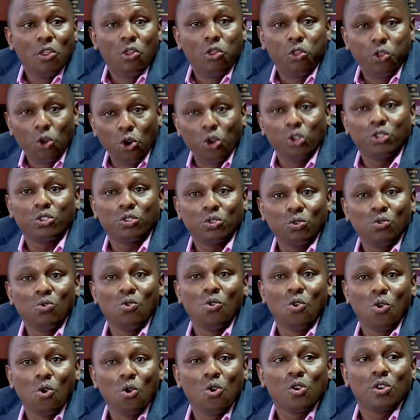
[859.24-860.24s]
those
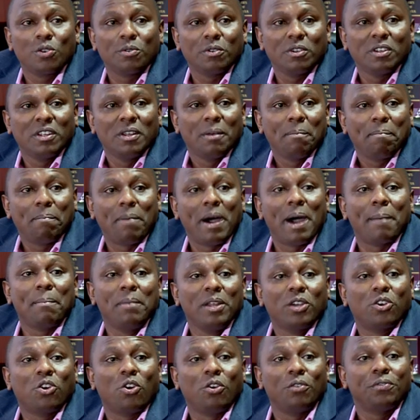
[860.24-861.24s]
who hold
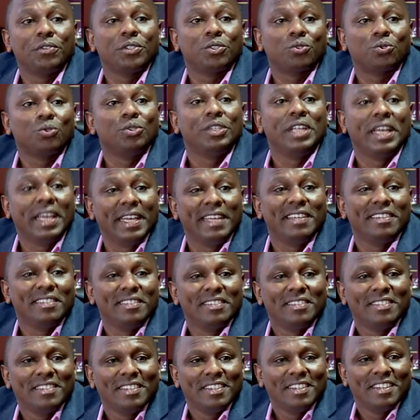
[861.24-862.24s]
public office today
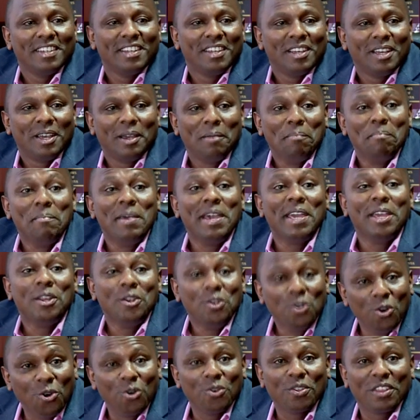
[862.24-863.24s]
may
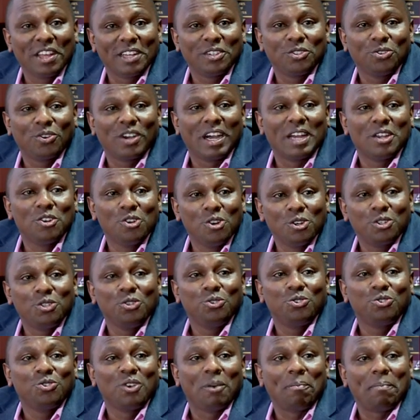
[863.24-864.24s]
know that you cannot
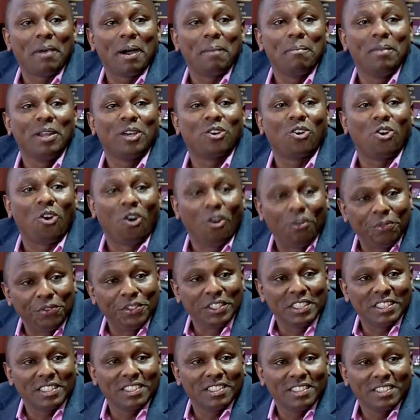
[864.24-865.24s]
use your public
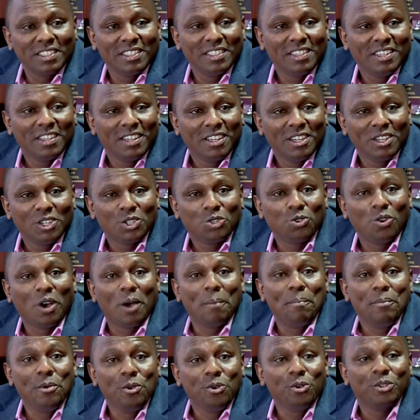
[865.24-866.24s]
office to
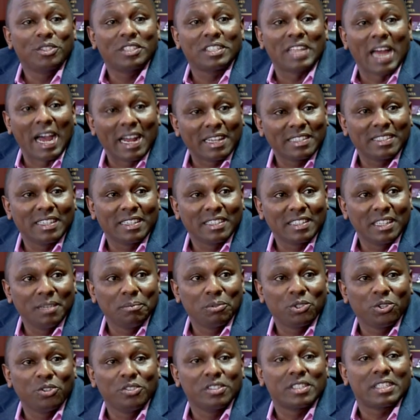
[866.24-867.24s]
abuse tax
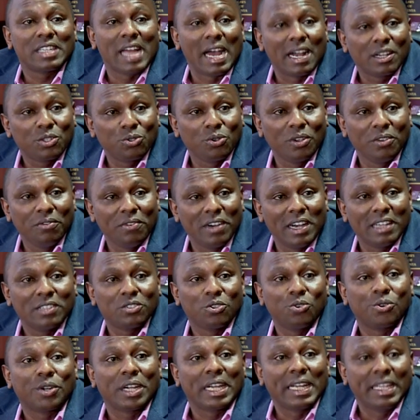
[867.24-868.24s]
exemptions, tax
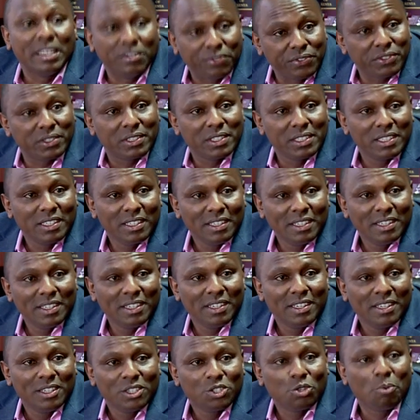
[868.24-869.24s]
waivers, or reliefs
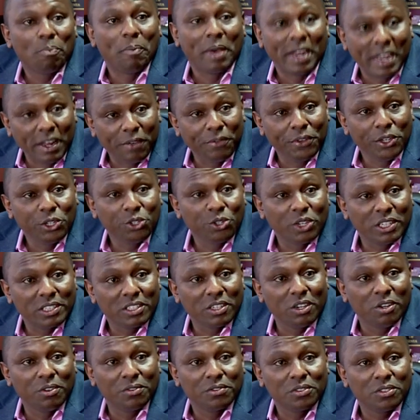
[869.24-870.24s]
to benefit
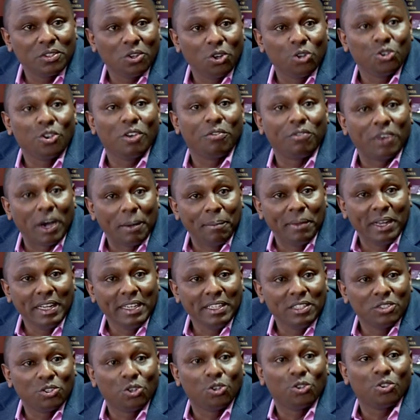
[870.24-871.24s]
yourselves or your
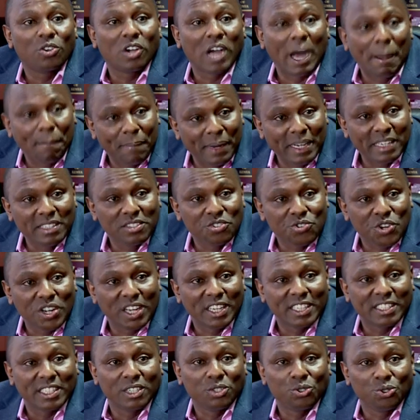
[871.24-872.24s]
families or your companies
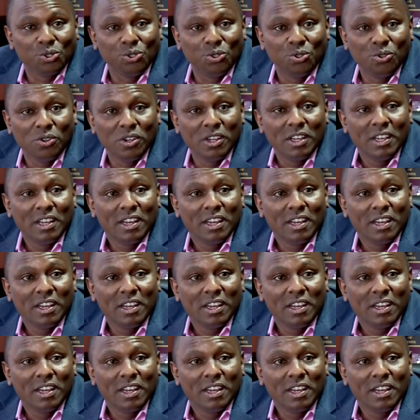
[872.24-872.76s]
related to you